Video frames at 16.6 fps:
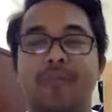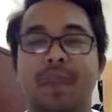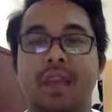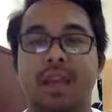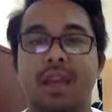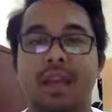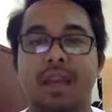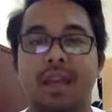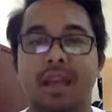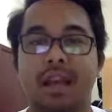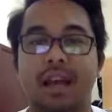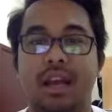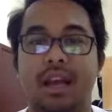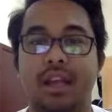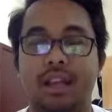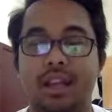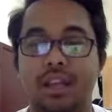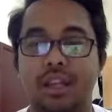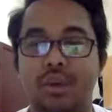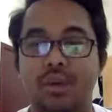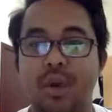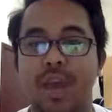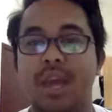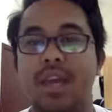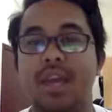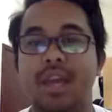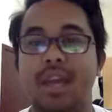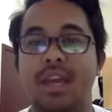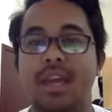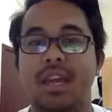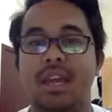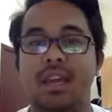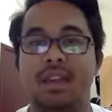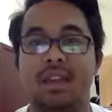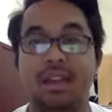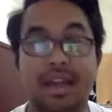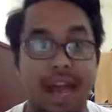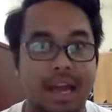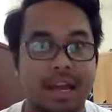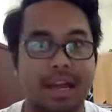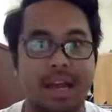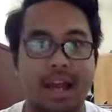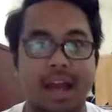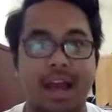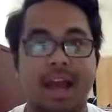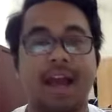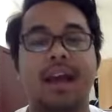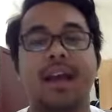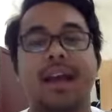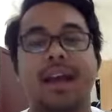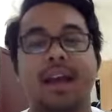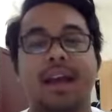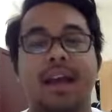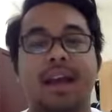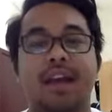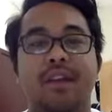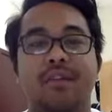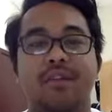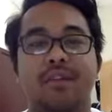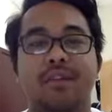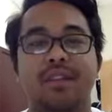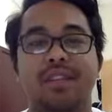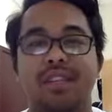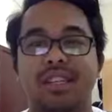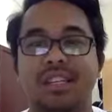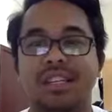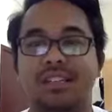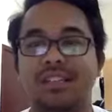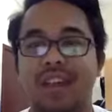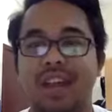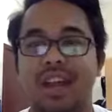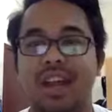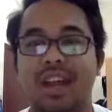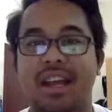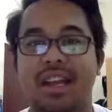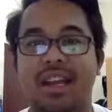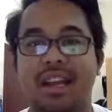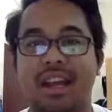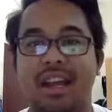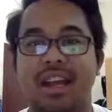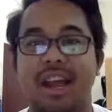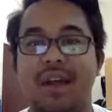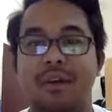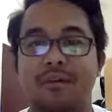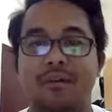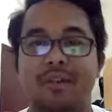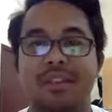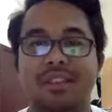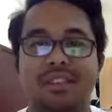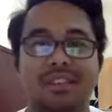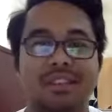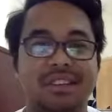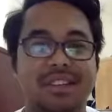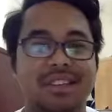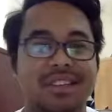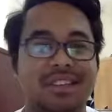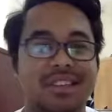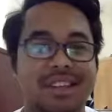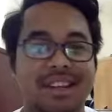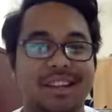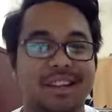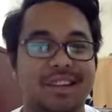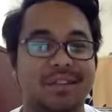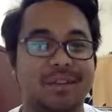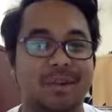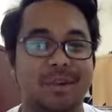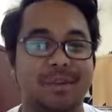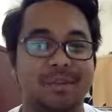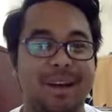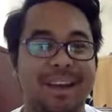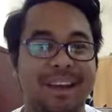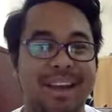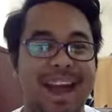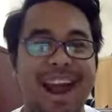in uh, in the UAE, in Canada, and of course in Israel, and our friends here in the Sultanate of Oman.